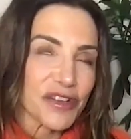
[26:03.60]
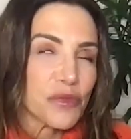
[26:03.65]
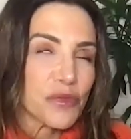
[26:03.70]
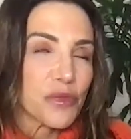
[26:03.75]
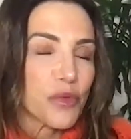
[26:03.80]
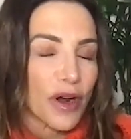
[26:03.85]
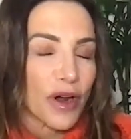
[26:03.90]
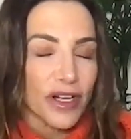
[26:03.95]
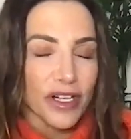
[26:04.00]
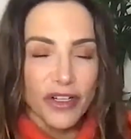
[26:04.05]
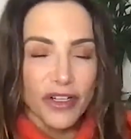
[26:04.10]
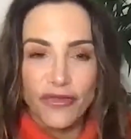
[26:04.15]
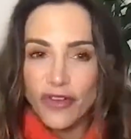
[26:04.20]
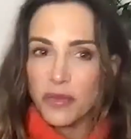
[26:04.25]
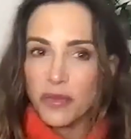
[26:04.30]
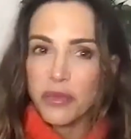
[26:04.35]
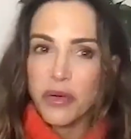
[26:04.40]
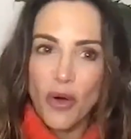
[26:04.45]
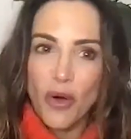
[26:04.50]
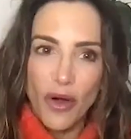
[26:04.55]
wonderful
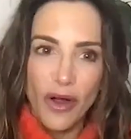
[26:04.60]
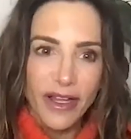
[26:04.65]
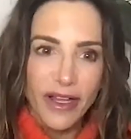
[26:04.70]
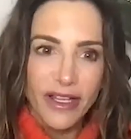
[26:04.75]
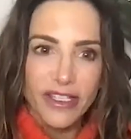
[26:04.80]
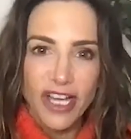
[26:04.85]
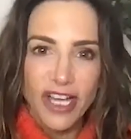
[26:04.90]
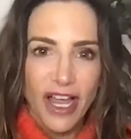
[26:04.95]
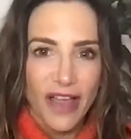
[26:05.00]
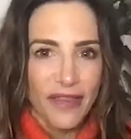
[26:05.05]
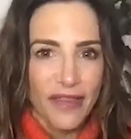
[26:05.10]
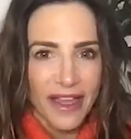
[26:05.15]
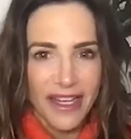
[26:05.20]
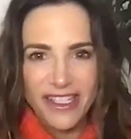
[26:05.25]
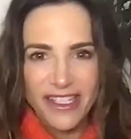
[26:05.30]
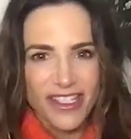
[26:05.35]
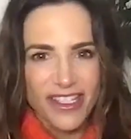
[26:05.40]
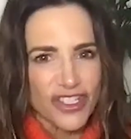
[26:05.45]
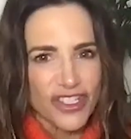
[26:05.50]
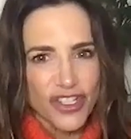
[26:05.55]
point, John. That is
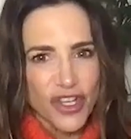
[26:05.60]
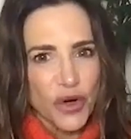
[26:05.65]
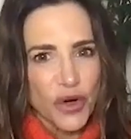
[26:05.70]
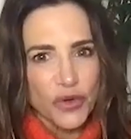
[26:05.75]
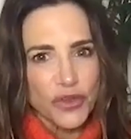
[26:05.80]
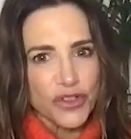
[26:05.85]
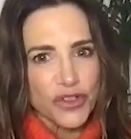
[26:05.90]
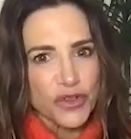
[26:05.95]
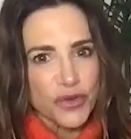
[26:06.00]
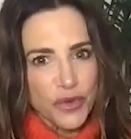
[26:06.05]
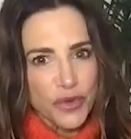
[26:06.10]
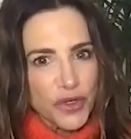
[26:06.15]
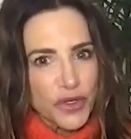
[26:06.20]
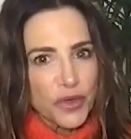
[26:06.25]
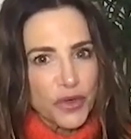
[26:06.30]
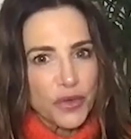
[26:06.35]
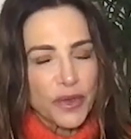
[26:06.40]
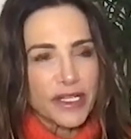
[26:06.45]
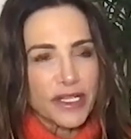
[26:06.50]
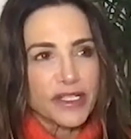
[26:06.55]
so true.
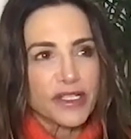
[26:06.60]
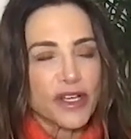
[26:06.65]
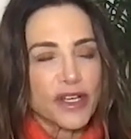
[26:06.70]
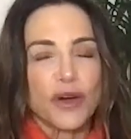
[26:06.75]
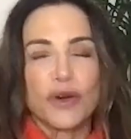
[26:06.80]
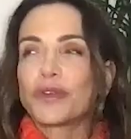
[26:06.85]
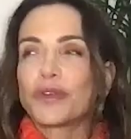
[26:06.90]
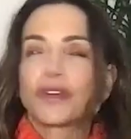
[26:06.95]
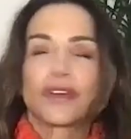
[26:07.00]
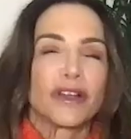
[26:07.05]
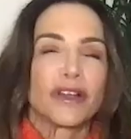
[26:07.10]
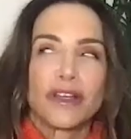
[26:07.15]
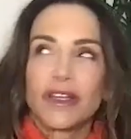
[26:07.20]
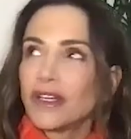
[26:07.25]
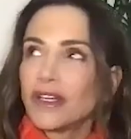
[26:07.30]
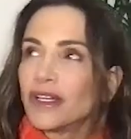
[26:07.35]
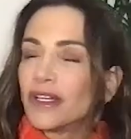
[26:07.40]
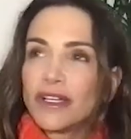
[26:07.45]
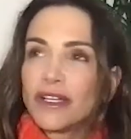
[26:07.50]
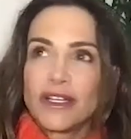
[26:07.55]
We don't,
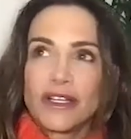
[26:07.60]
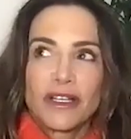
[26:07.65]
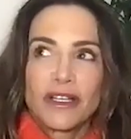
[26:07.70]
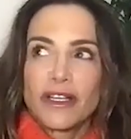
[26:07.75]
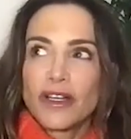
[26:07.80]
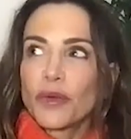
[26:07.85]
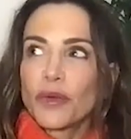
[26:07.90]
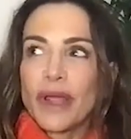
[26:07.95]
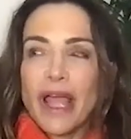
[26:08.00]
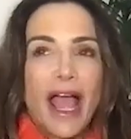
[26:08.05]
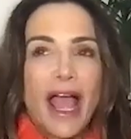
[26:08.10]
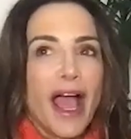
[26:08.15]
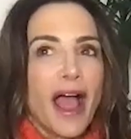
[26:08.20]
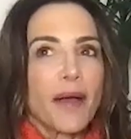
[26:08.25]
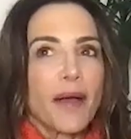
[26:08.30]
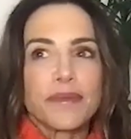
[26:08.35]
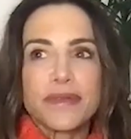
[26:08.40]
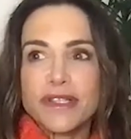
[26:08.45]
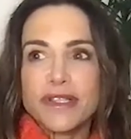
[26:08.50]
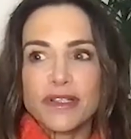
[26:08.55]
we
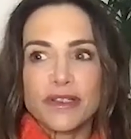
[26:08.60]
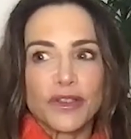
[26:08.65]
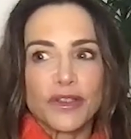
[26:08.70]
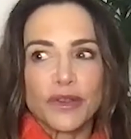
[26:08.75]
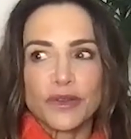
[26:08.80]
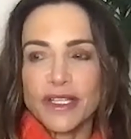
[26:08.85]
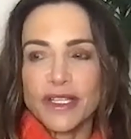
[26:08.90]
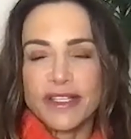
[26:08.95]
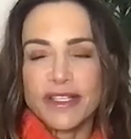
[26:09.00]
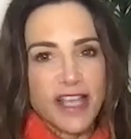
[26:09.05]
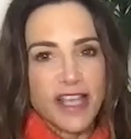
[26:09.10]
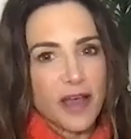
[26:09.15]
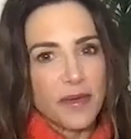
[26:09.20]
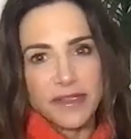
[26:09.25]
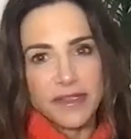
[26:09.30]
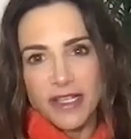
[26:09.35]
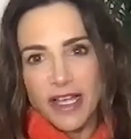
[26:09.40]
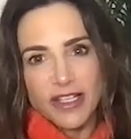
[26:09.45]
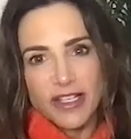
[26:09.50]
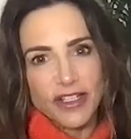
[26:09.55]
absolutely
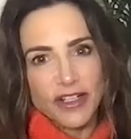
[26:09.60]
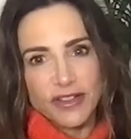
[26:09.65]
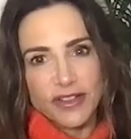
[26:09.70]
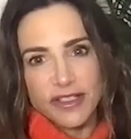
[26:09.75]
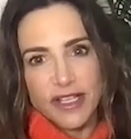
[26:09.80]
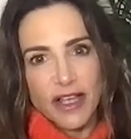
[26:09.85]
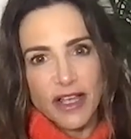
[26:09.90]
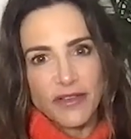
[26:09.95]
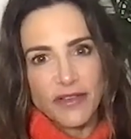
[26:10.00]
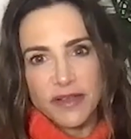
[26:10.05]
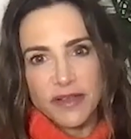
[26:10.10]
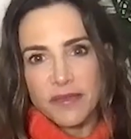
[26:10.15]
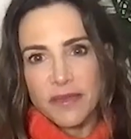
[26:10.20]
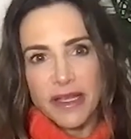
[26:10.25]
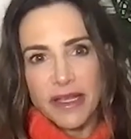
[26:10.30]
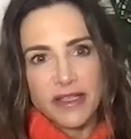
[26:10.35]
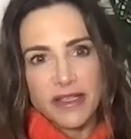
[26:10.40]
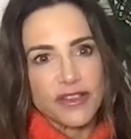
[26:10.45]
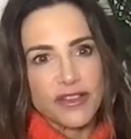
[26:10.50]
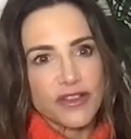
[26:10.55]
sabotage ourselves and make
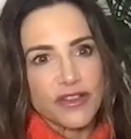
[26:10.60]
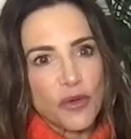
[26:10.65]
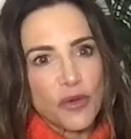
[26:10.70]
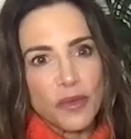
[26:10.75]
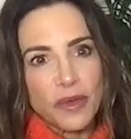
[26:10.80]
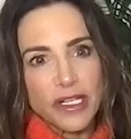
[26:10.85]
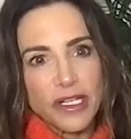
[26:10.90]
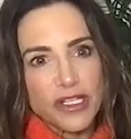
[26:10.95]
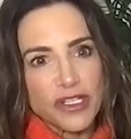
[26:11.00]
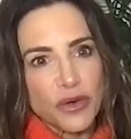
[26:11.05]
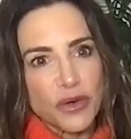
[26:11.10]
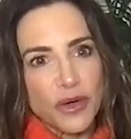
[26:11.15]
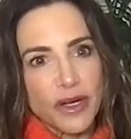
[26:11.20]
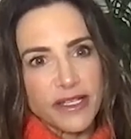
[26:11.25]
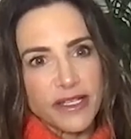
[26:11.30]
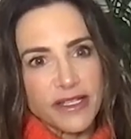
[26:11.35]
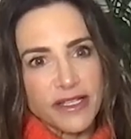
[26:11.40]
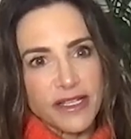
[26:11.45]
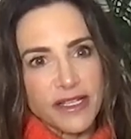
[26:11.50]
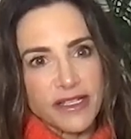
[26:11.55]
so many
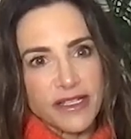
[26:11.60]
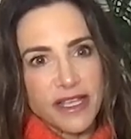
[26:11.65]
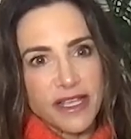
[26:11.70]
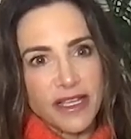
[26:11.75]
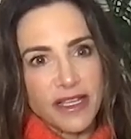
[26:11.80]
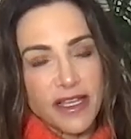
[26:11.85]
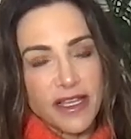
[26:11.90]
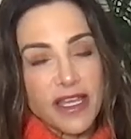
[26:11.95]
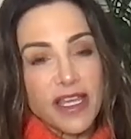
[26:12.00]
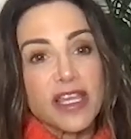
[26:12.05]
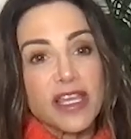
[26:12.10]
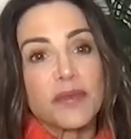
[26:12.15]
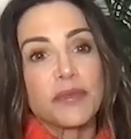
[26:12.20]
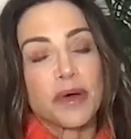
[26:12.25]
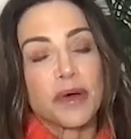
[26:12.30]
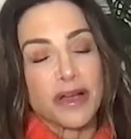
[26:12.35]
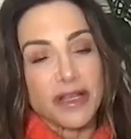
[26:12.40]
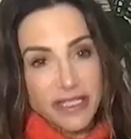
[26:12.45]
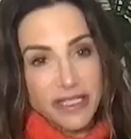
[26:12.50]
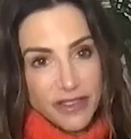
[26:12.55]
choices that keep
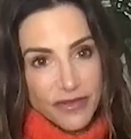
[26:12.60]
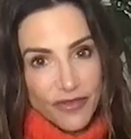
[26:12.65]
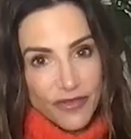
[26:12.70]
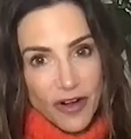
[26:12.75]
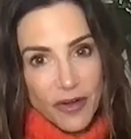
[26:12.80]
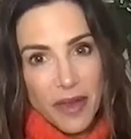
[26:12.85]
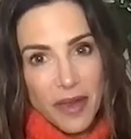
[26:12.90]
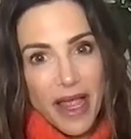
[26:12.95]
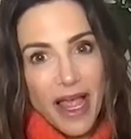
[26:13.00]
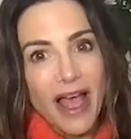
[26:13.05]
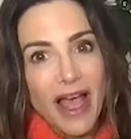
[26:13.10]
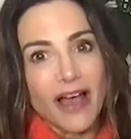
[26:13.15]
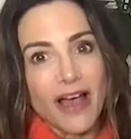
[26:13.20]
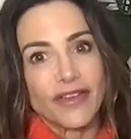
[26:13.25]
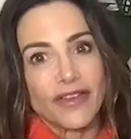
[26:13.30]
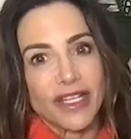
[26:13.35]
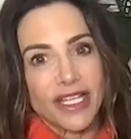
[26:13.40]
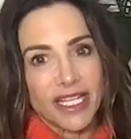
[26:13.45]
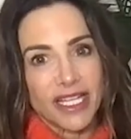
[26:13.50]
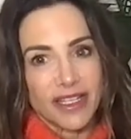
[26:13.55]
us from
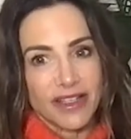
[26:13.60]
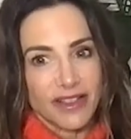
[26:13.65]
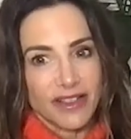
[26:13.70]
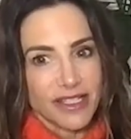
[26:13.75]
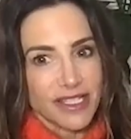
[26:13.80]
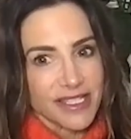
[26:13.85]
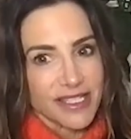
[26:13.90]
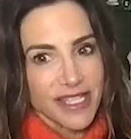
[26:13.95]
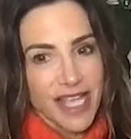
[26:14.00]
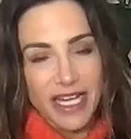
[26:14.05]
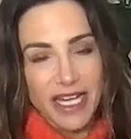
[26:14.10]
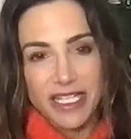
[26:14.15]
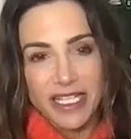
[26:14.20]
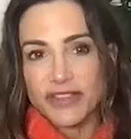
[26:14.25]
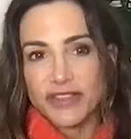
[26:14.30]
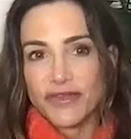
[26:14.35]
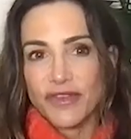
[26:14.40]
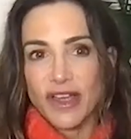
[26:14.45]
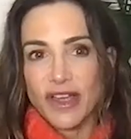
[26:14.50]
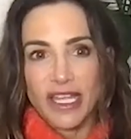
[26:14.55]
having
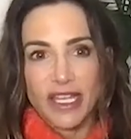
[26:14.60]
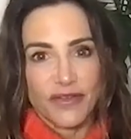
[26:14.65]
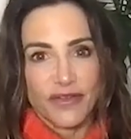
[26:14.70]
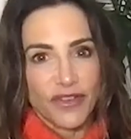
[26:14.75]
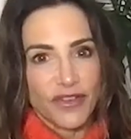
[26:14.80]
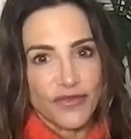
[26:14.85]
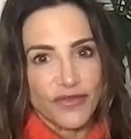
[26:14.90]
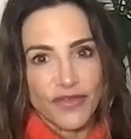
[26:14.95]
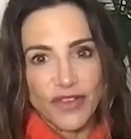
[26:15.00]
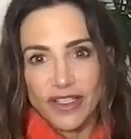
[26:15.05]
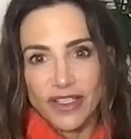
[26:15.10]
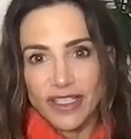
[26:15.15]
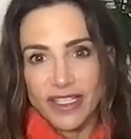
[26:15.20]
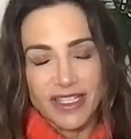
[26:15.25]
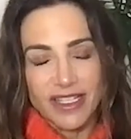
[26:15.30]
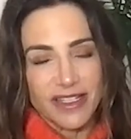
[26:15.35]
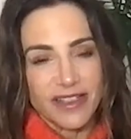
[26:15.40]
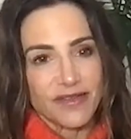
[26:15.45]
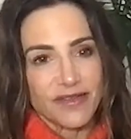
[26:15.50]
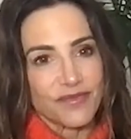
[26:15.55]
satisfying,
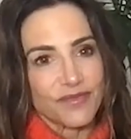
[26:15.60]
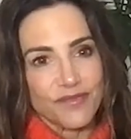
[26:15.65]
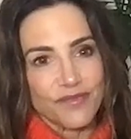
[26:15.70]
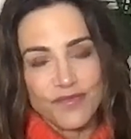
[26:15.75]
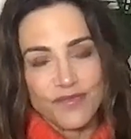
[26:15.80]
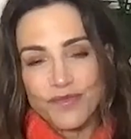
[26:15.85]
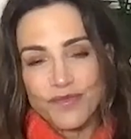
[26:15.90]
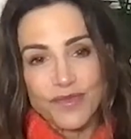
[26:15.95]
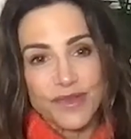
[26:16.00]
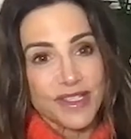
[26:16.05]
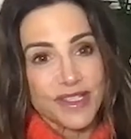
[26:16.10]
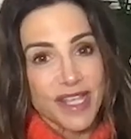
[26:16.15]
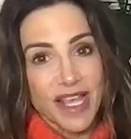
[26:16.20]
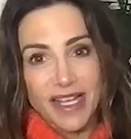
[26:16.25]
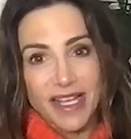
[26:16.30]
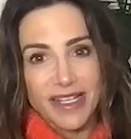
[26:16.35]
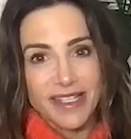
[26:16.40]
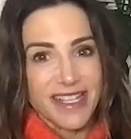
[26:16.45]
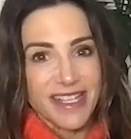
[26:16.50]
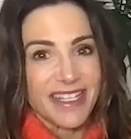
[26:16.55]
fulfilling sex
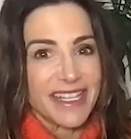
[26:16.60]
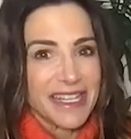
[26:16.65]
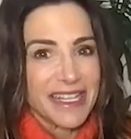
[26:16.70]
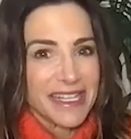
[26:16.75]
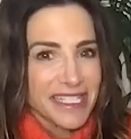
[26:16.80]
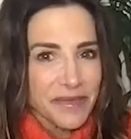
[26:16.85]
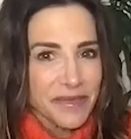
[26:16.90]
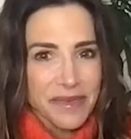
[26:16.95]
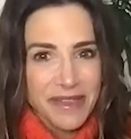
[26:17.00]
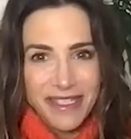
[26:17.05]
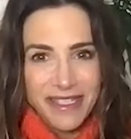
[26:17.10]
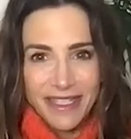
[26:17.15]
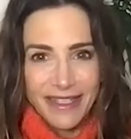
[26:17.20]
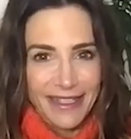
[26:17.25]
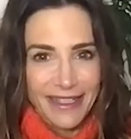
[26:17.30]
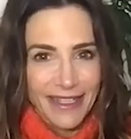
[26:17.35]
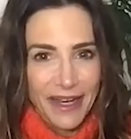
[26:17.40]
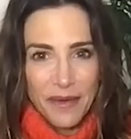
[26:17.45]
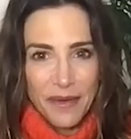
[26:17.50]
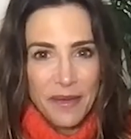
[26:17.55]
and intimacy. Like
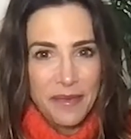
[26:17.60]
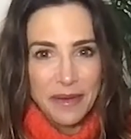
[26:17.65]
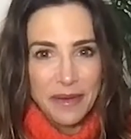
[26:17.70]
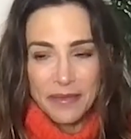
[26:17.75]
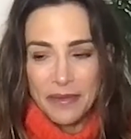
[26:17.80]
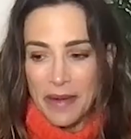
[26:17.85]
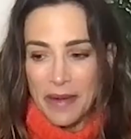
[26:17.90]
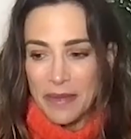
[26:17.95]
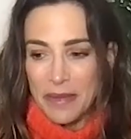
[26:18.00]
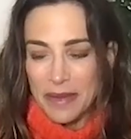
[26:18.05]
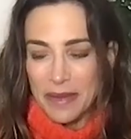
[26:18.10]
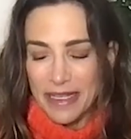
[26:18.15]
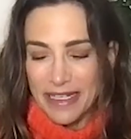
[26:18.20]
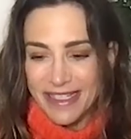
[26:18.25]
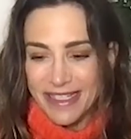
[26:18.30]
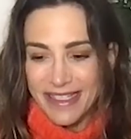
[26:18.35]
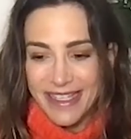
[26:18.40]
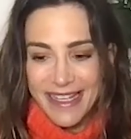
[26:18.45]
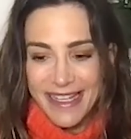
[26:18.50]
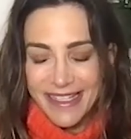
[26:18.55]
I want people to remind people that
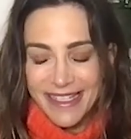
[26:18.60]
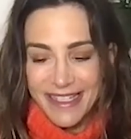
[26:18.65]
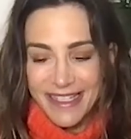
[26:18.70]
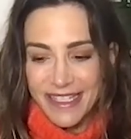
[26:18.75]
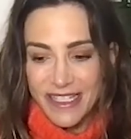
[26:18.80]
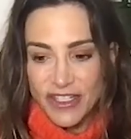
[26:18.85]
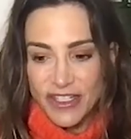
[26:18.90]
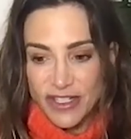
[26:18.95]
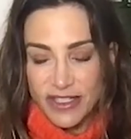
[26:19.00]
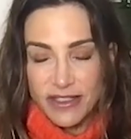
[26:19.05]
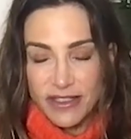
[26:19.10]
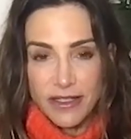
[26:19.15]
sex isn't just